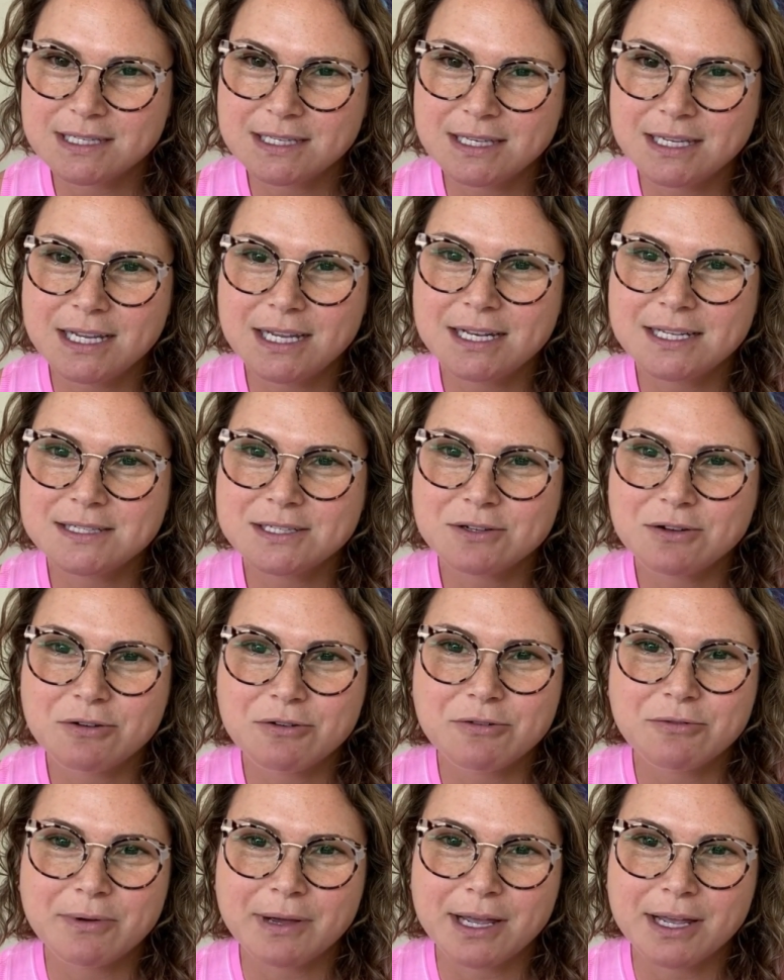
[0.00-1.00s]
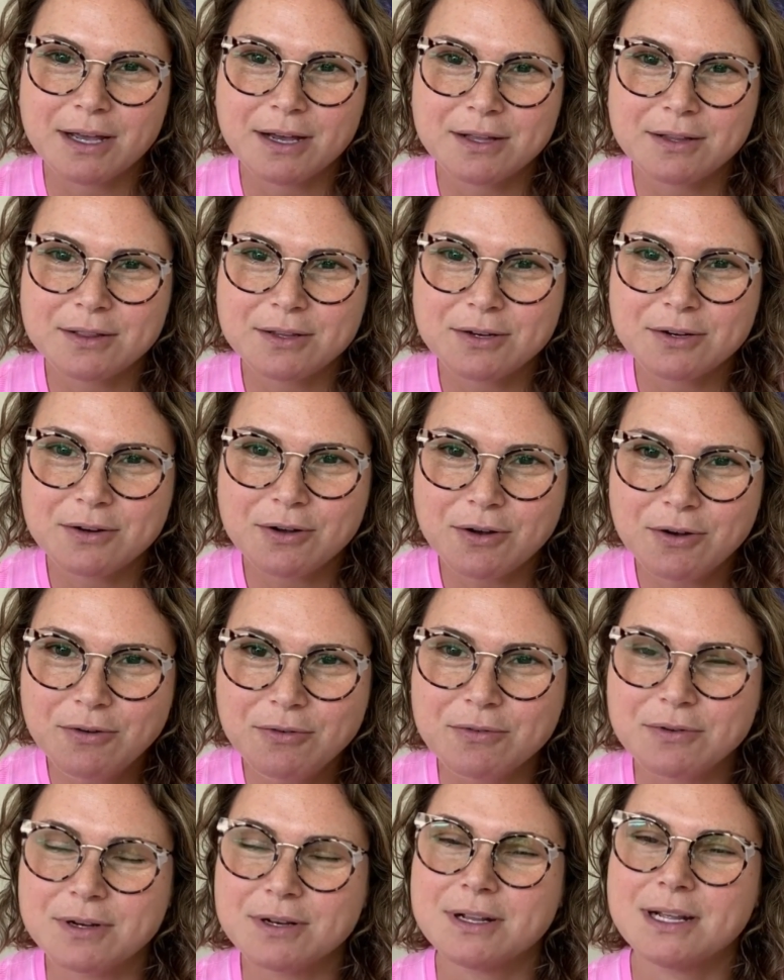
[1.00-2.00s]
need to go away on their
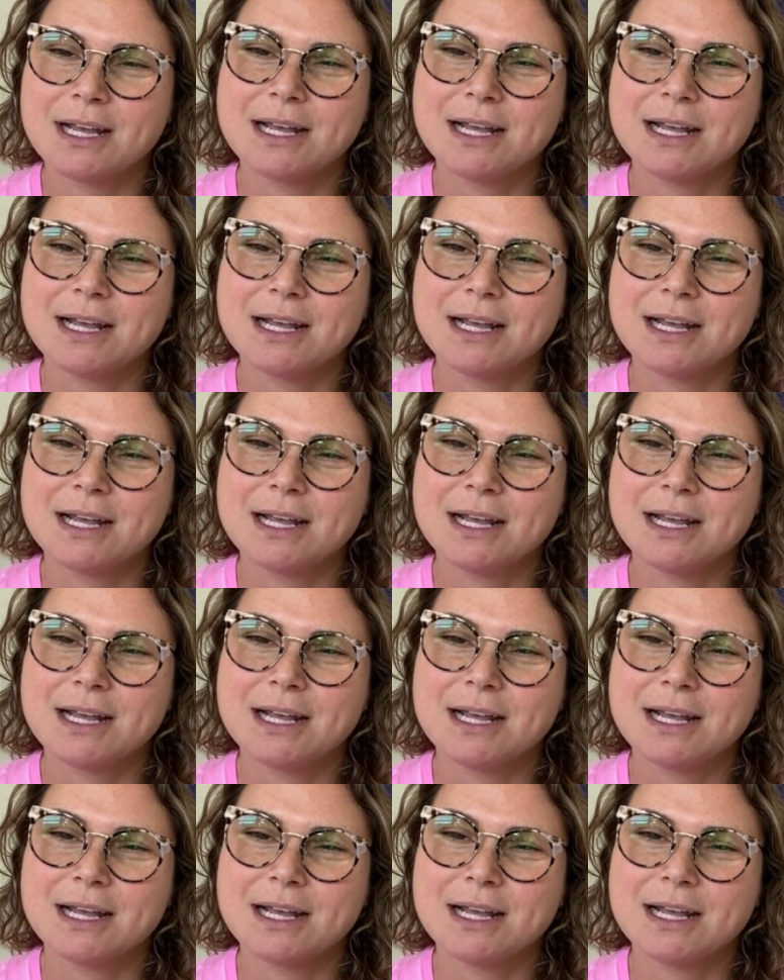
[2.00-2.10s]
own